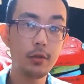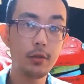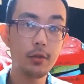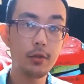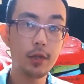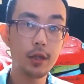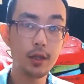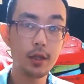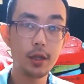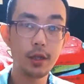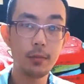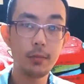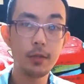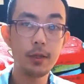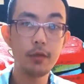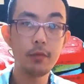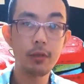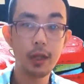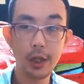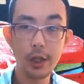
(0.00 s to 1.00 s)
on these
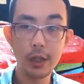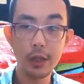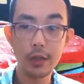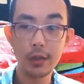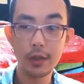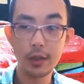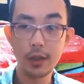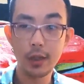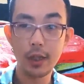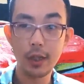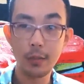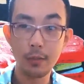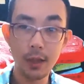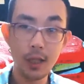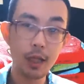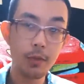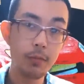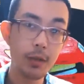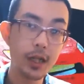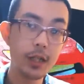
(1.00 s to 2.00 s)
observations that I
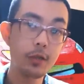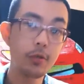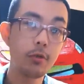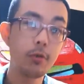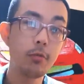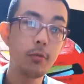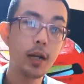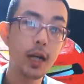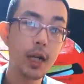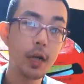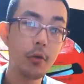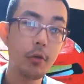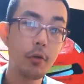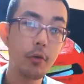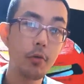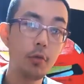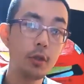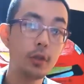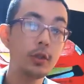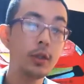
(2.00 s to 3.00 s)
made based on my
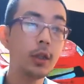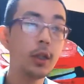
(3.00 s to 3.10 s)
own,